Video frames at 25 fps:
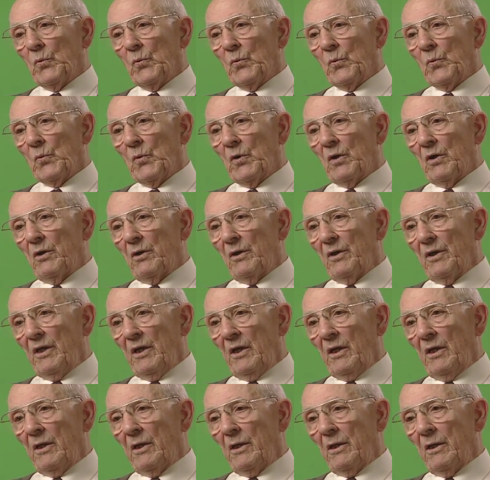were
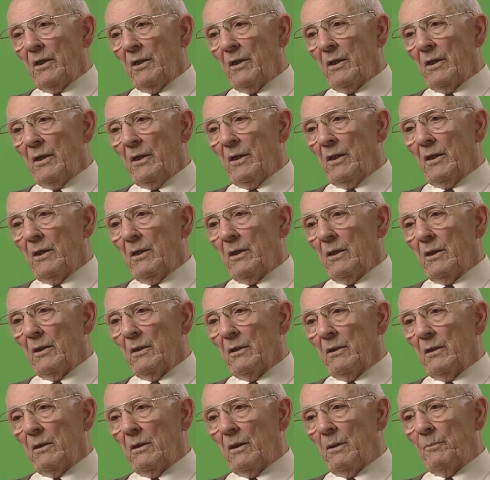in
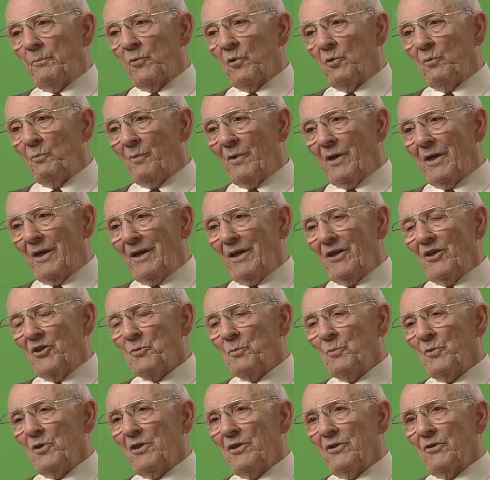upper
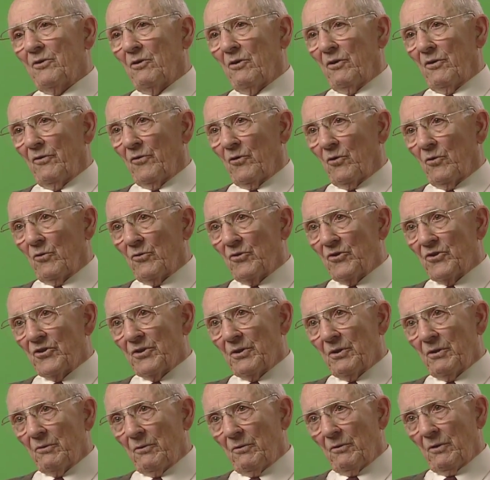management, or those
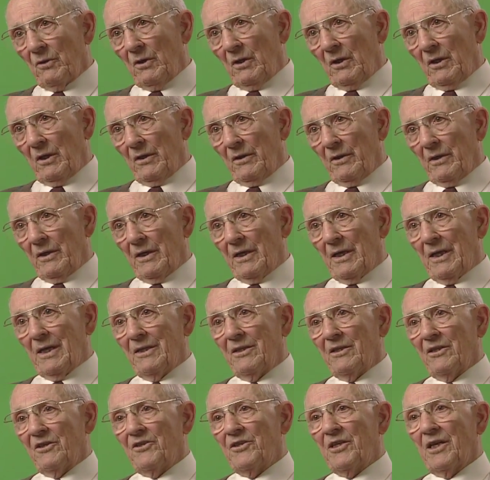that had
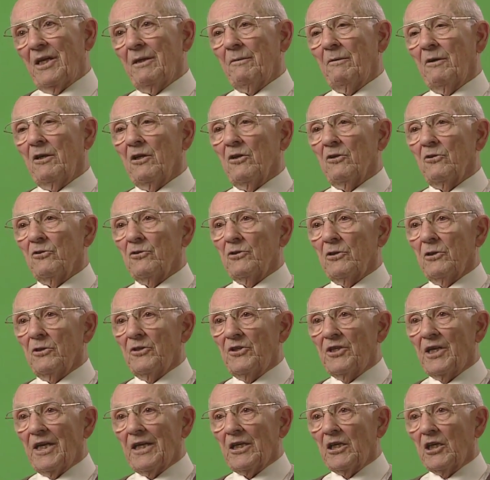the
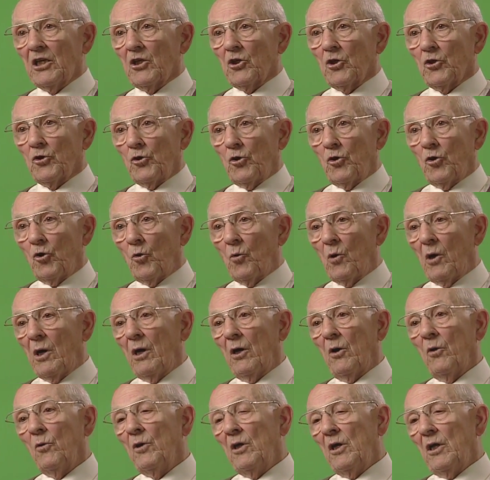technical
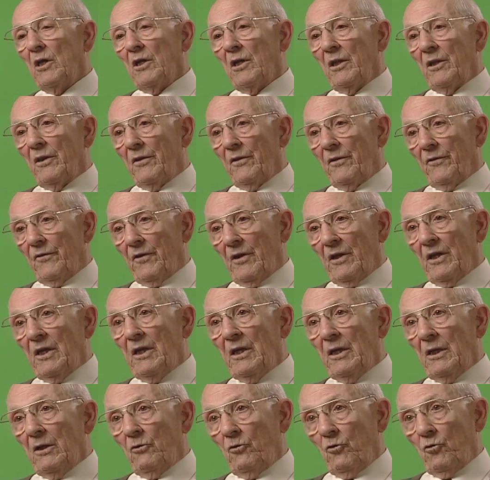know-how,
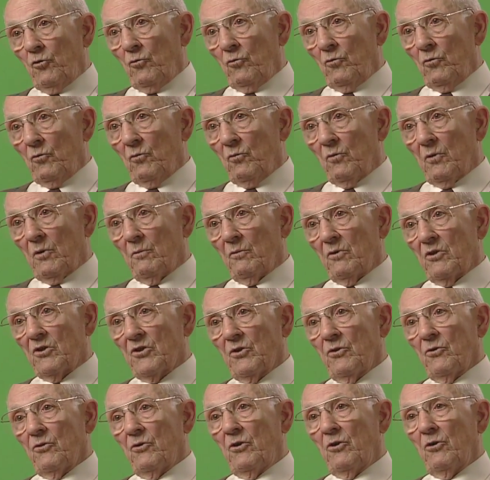they knew what was
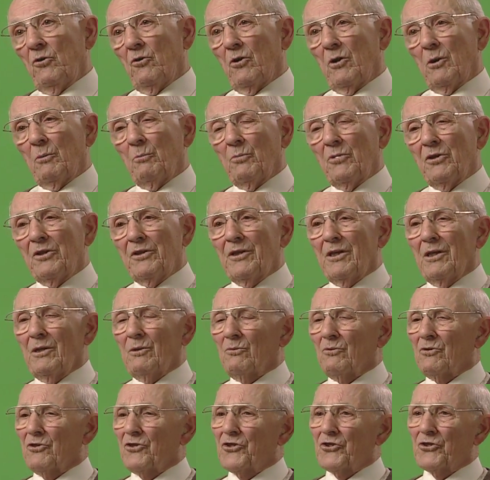going on, but there
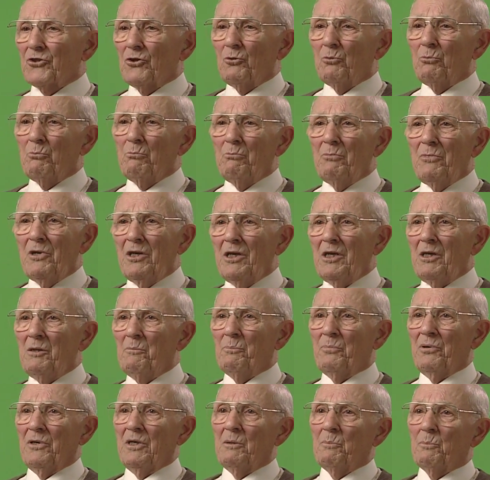were so many
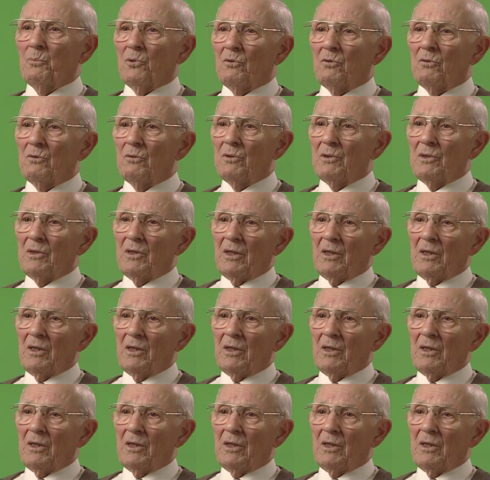people,